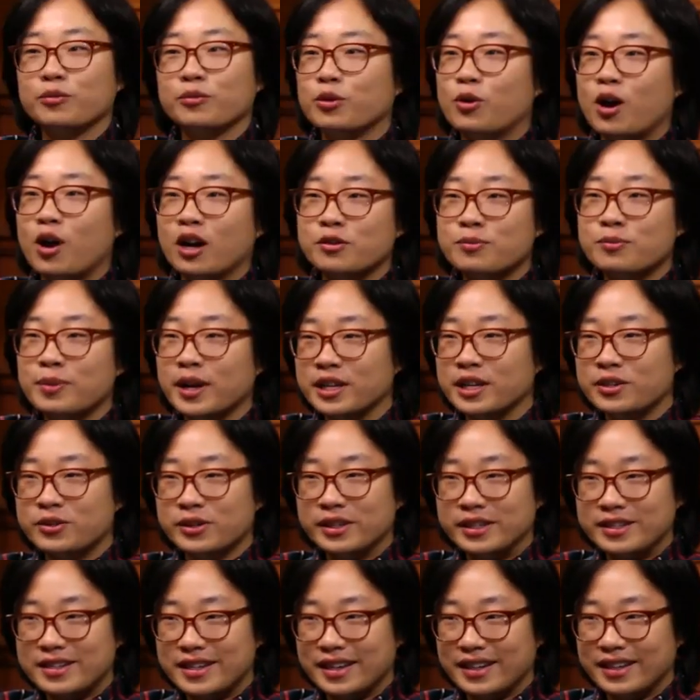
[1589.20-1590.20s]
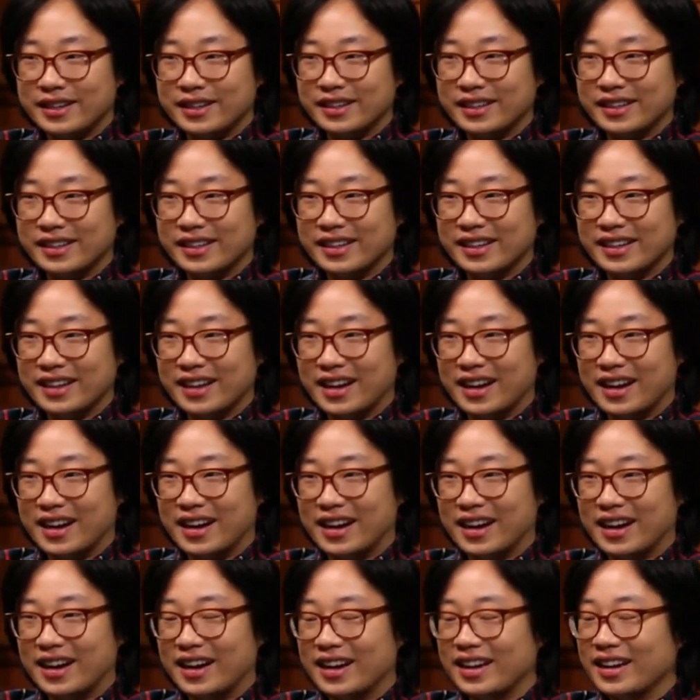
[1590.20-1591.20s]
to watch Patriots Day
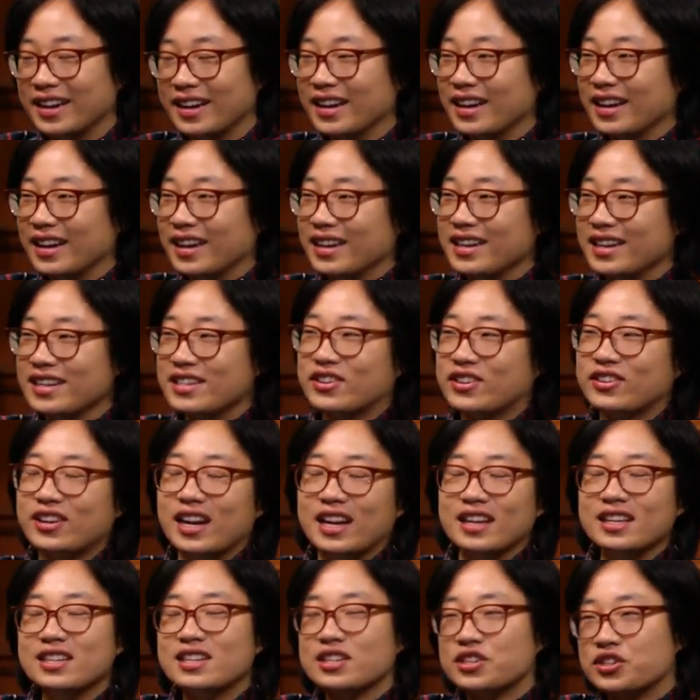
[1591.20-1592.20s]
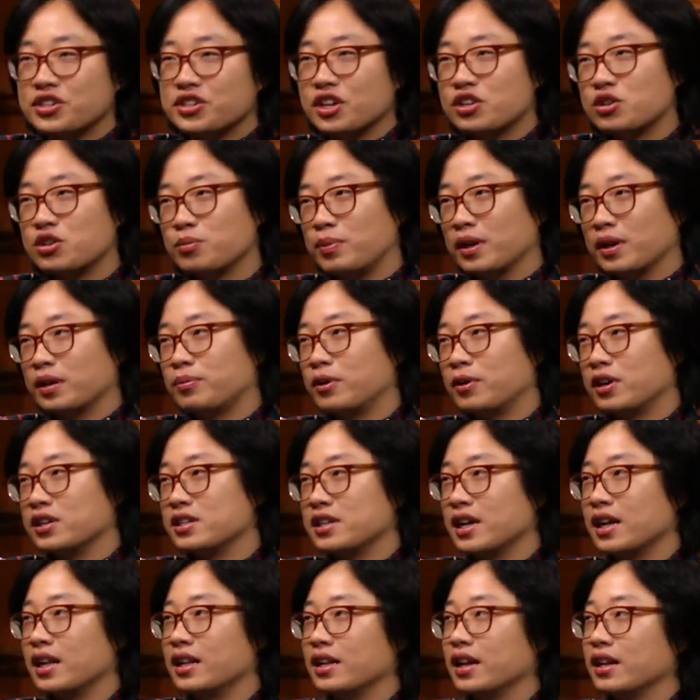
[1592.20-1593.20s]
uh, he's great. He's just such a big
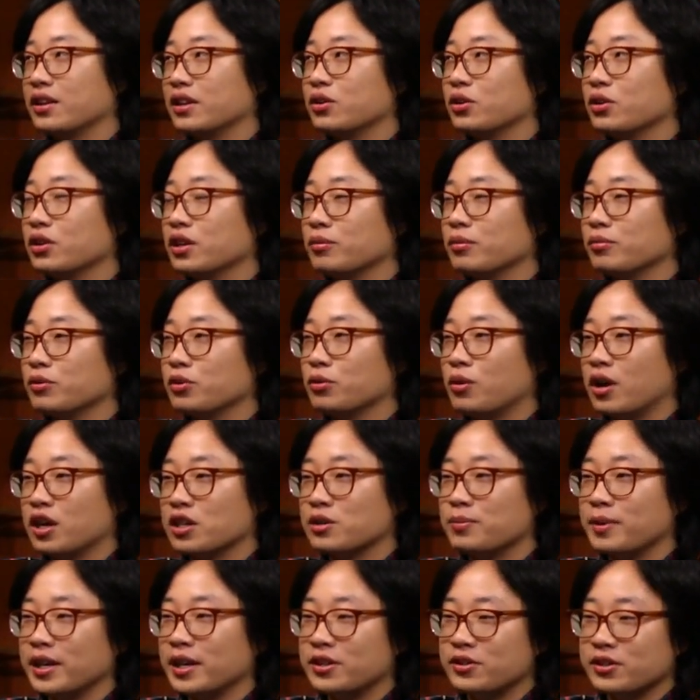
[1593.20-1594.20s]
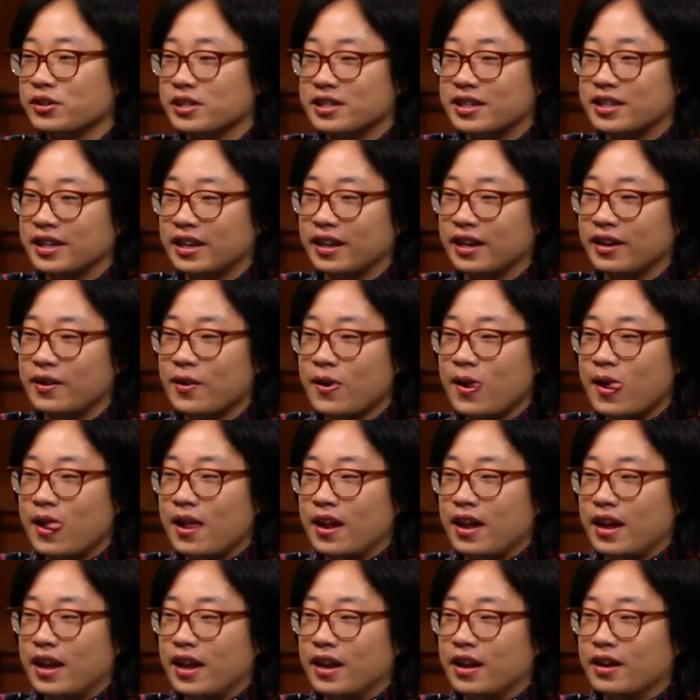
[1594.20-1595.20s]
personality. I took him to watch Patriots Day
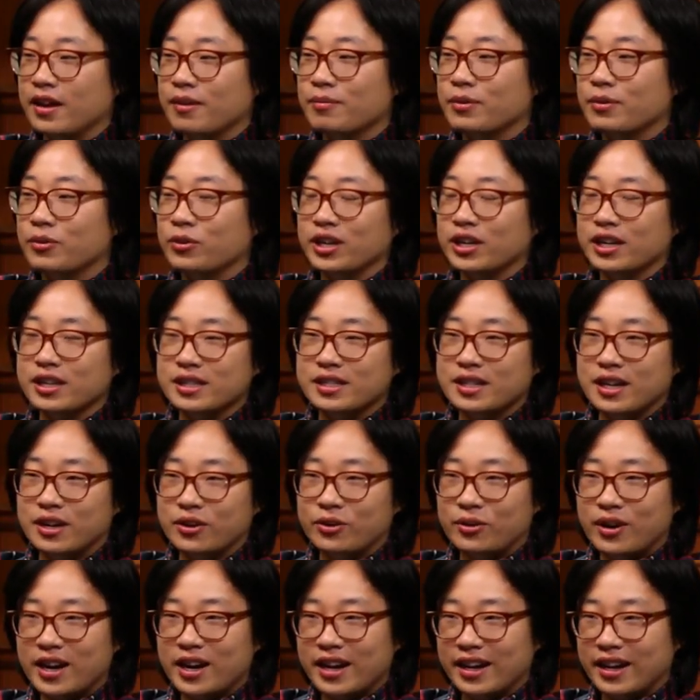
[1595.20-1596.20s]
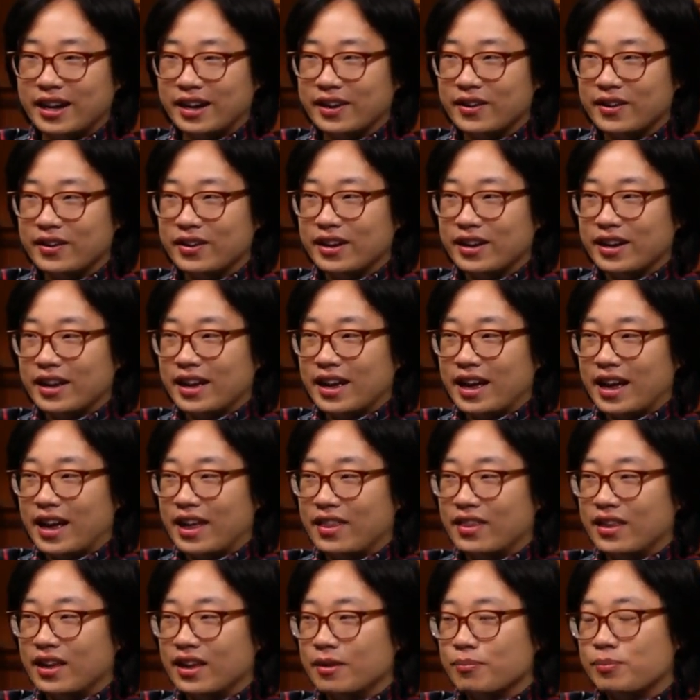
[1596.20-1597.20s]
in Marina Del Rey.
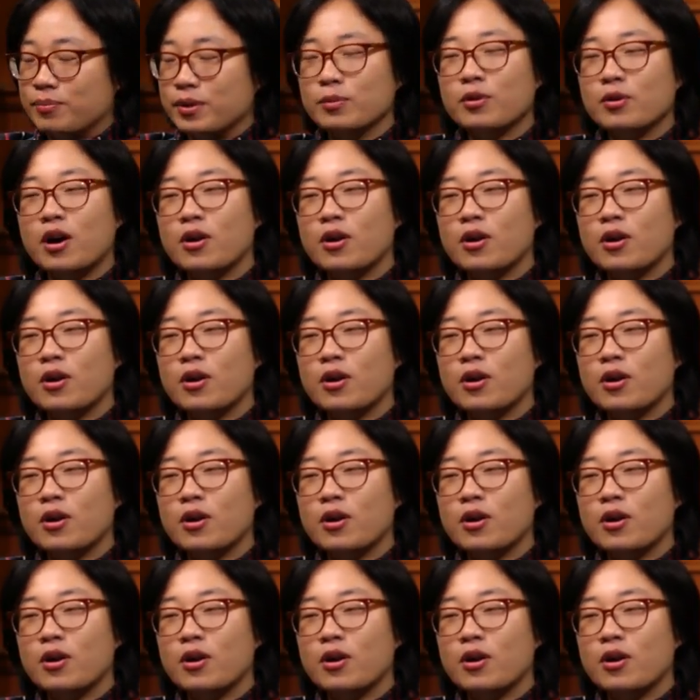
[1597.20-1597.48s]
And then people